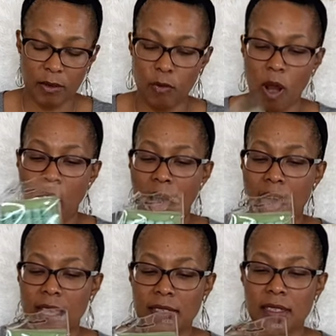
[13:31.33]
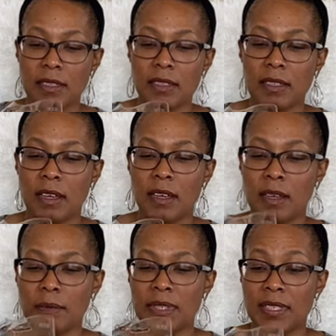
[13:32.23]
rods
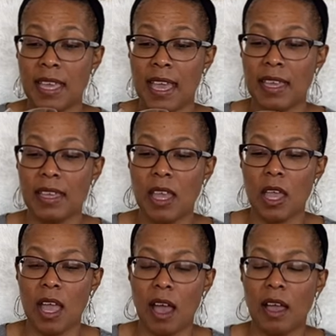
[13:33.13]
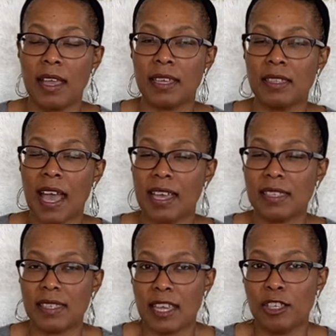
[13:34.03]
set, and I
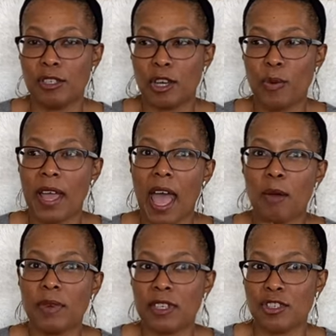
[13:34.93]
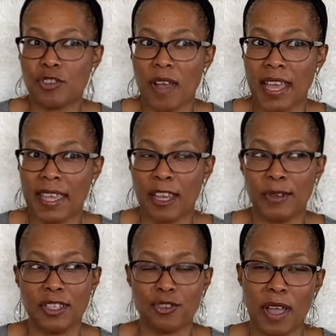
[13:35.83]
said, you know what, I want to try
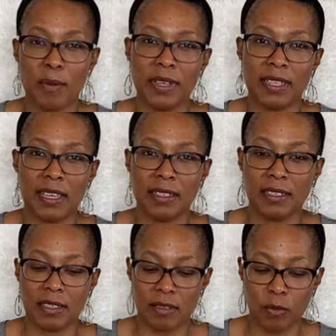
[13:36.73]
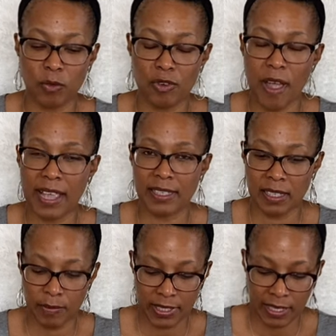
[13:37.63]
and see
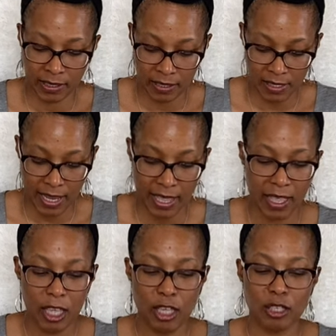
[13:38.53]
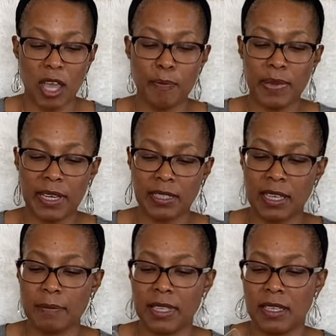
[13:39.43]
what that looks like. So I picked
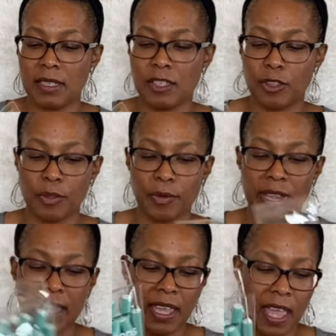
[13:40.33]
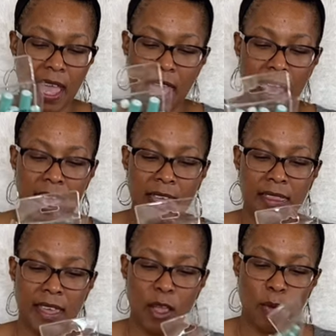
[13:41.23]
up these three and
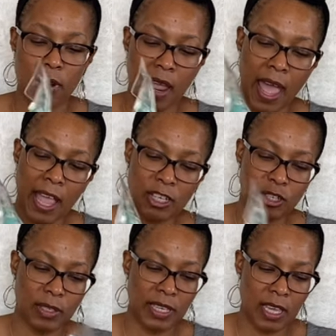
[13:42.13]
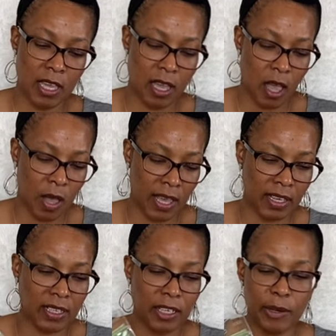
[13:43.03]
they were actually on
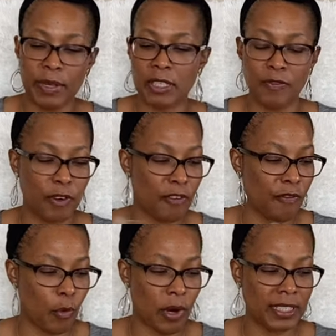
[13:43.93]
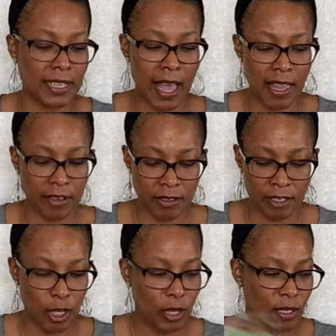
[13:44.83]
clearance for $4.
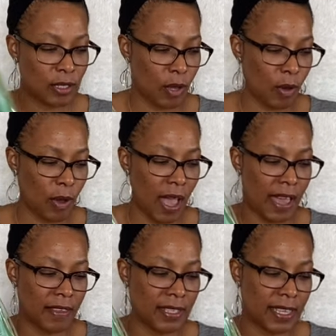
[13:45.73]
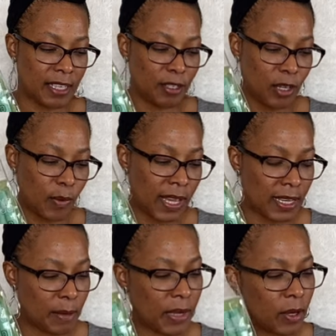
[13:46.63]
So I said, you know what,
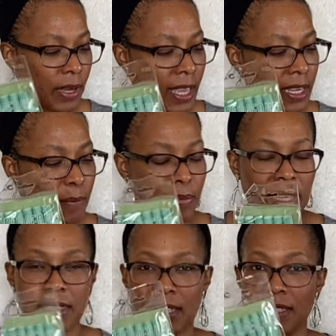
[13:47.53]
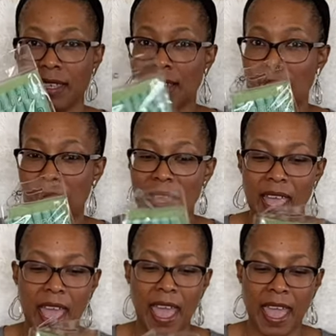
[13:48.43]
let me go ahead and pick these up.
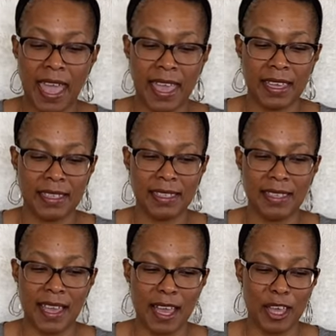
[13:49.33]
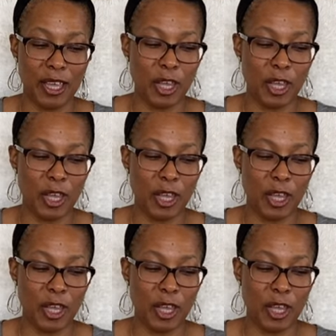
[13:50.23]
And yeah,